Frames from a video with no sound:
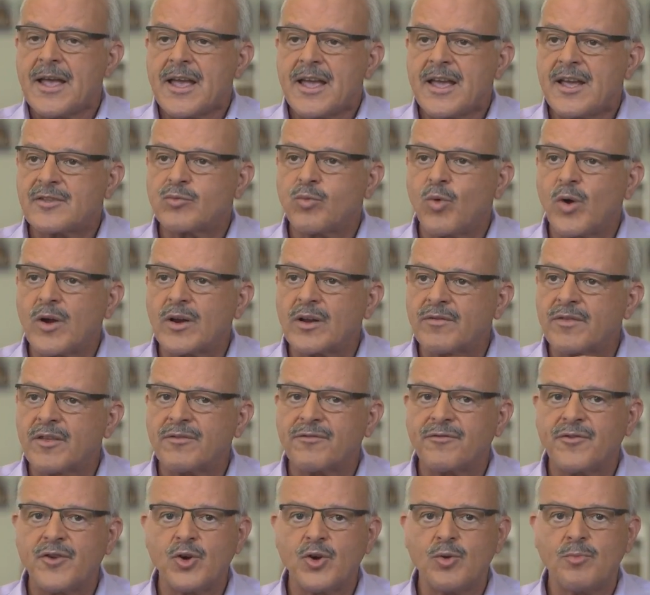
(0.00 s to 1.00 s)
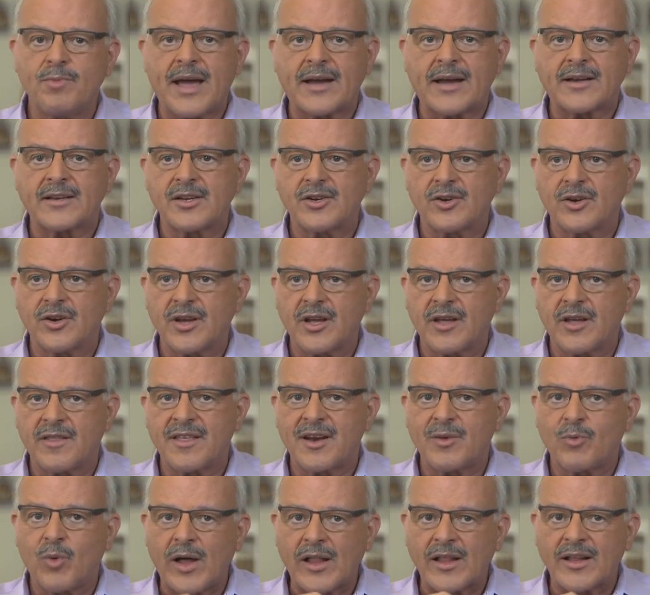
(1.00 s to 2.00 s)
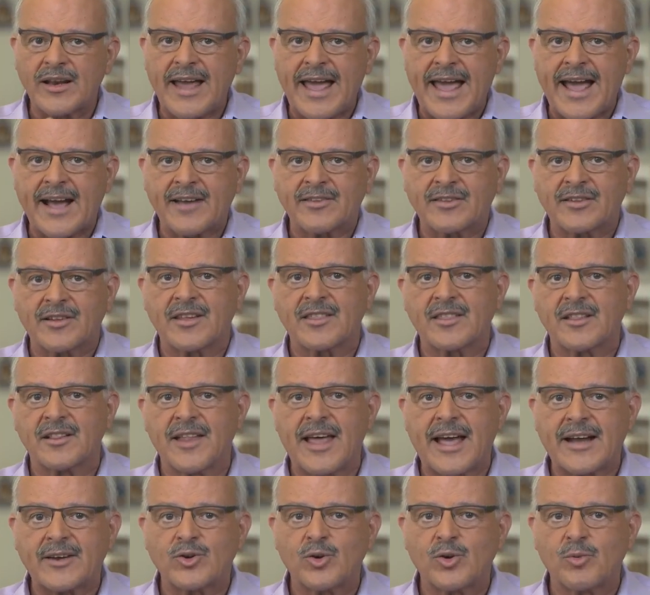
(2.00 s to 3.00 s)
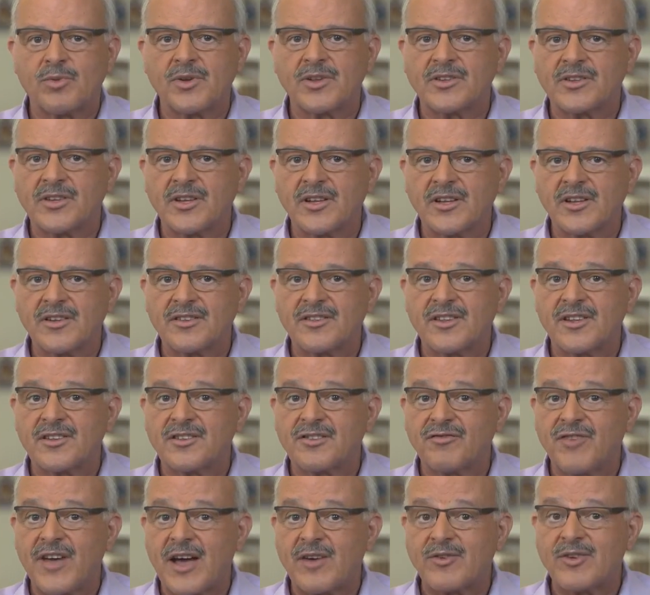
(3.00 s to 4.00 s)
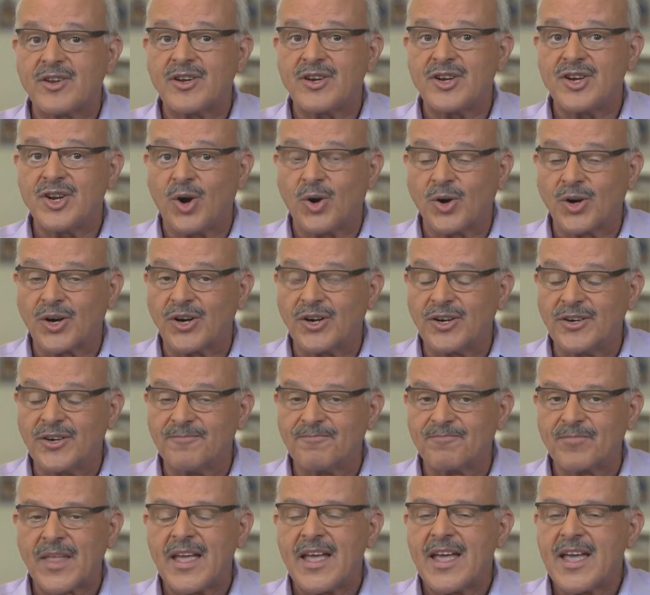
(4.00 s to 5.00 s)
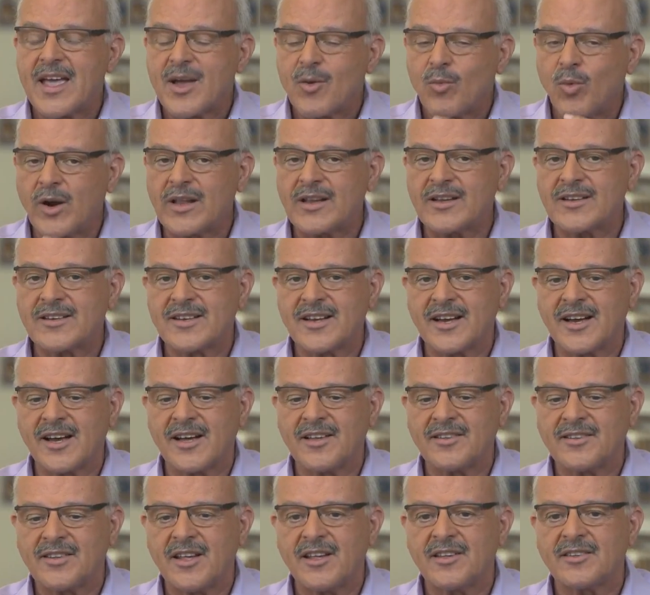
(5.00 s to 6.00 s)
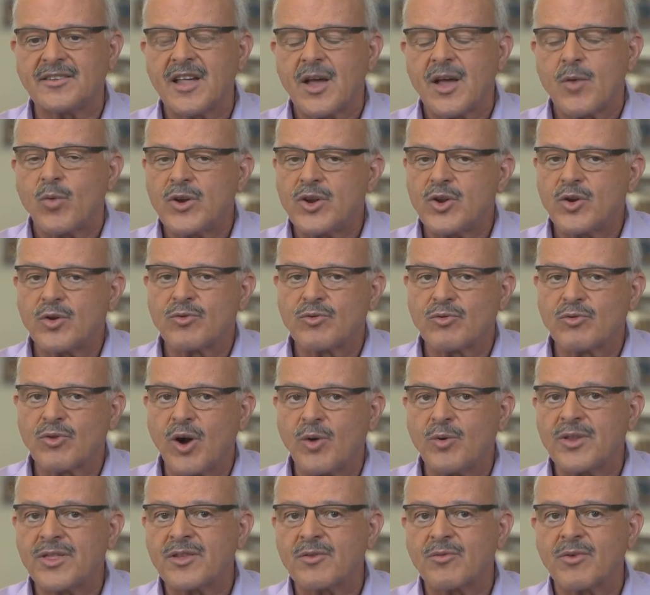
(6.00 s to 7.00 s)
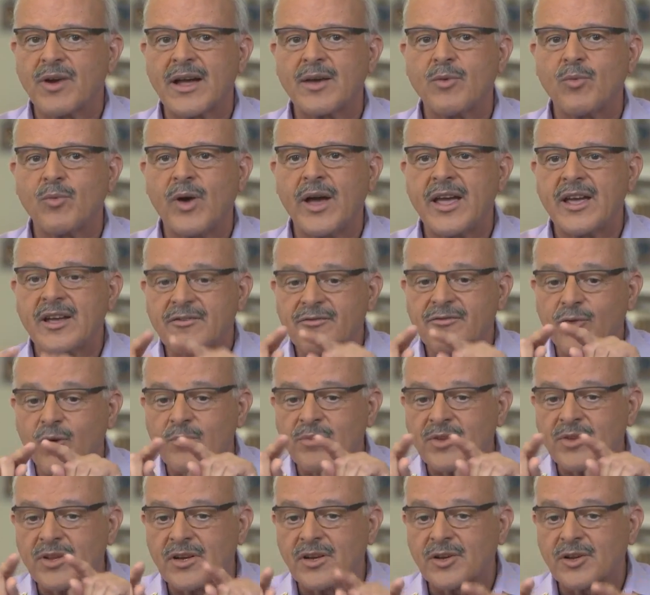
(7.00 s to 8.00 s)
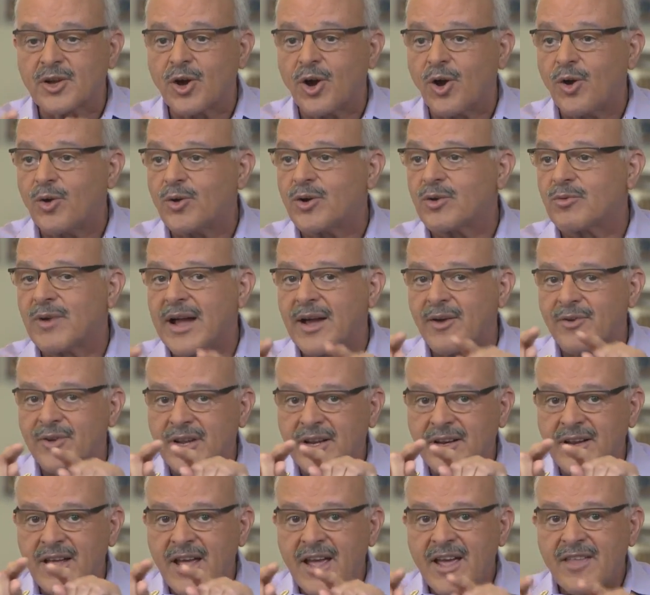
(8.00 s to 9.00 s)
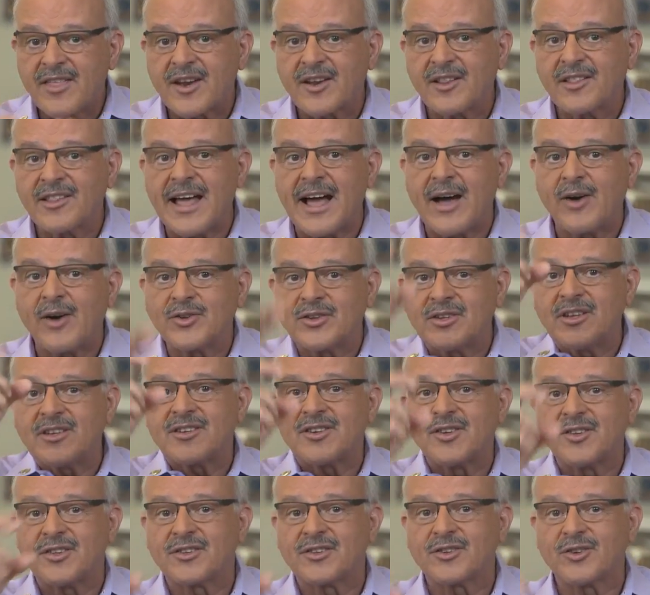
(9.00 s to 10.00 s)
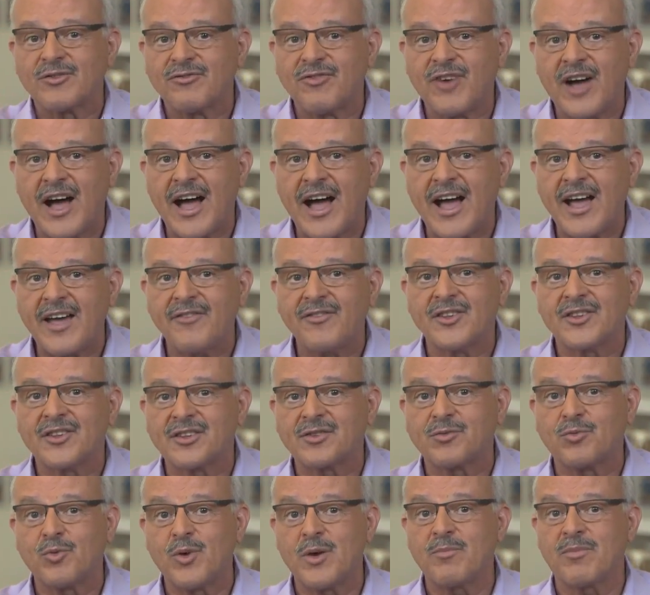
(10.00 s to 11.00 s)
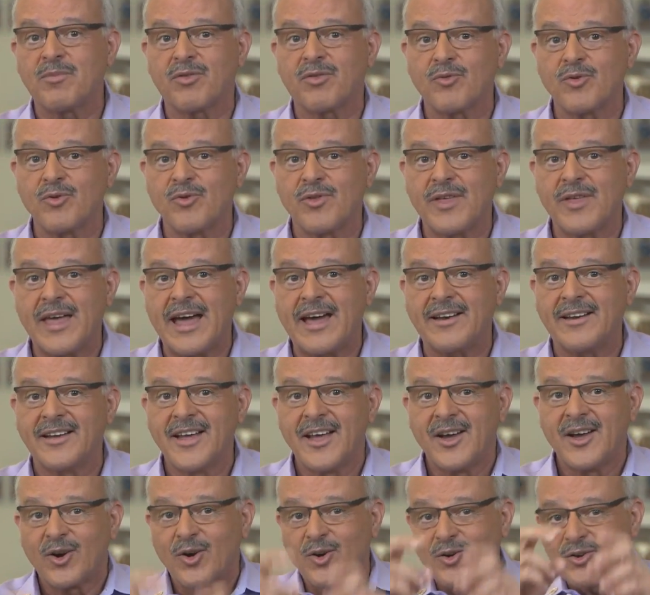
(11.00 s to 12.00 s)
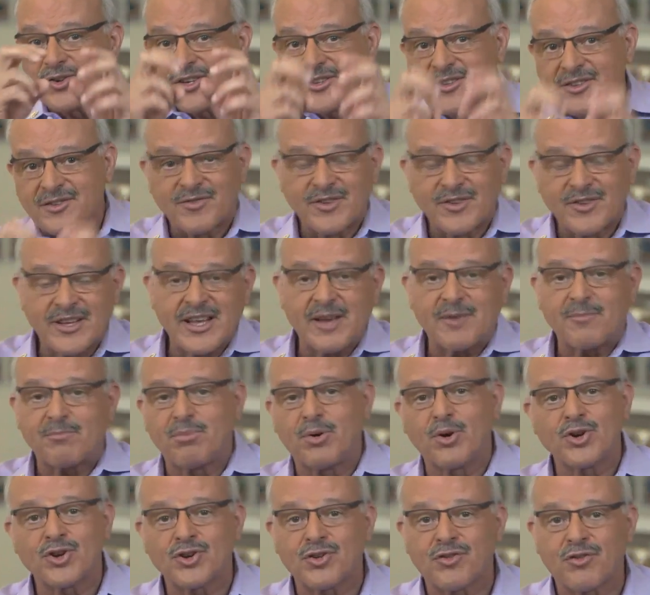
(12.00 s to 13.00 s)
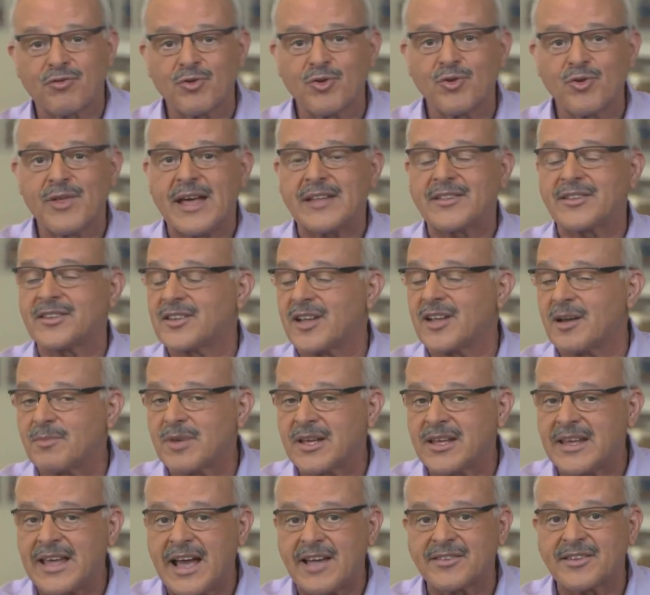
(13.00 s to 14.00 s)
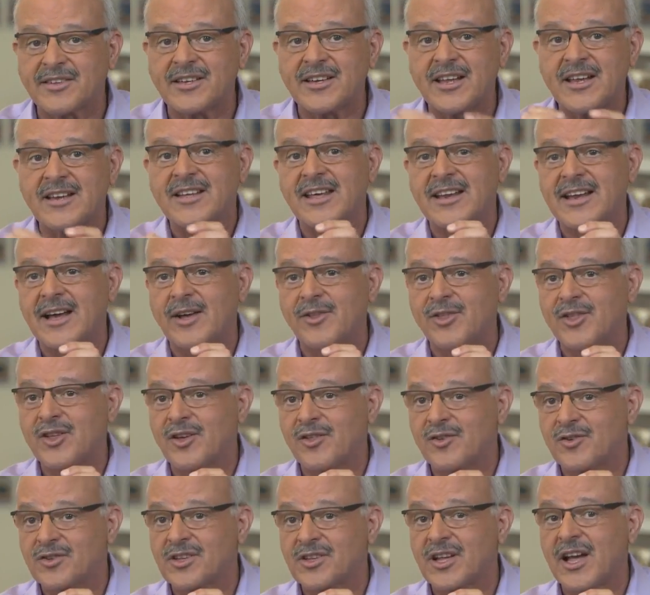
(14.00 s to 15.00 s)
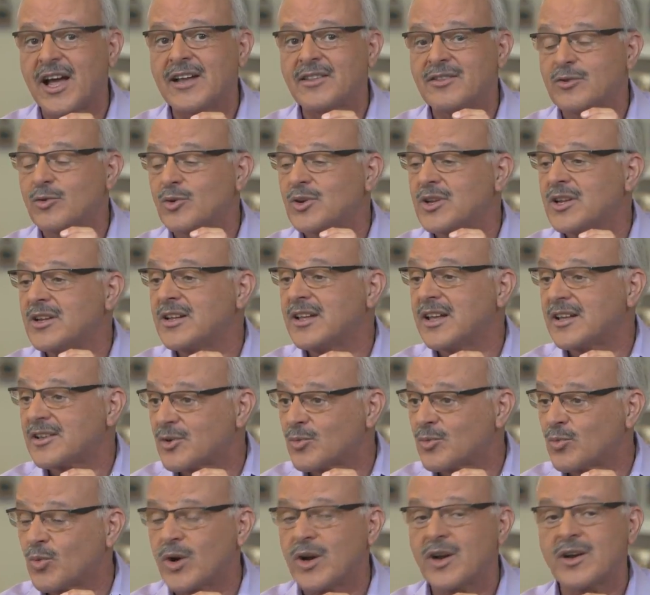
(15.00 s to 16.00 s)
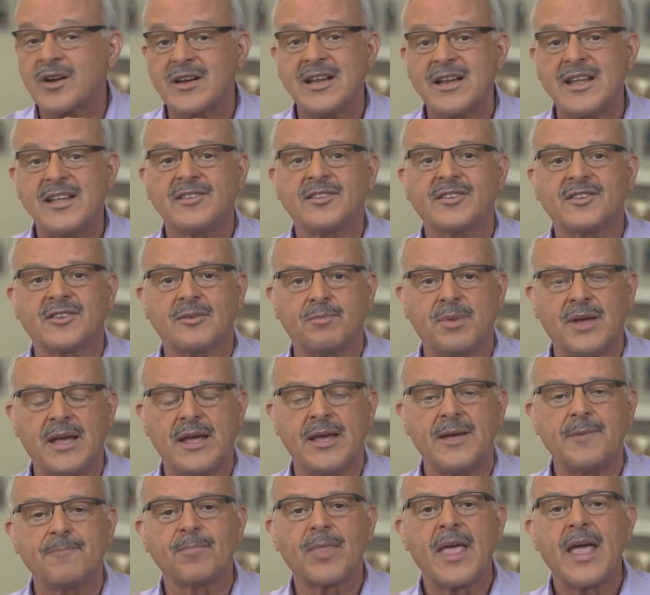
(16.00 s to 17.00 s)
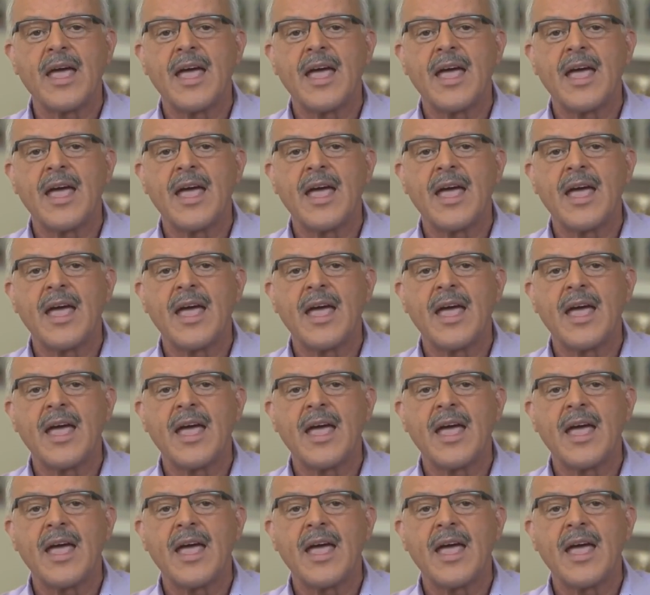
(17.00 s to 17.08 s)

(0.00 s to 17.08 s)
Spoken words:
It's one of the few bacteria that, while it acts like the lactobacillus that's found in yogurt, what it does is, when you grow it the right way, it forms a little coat around it that allows it to survive and swim through that, or just get pushed through that stomach acid and get out the other side so it can get to where it needs to be.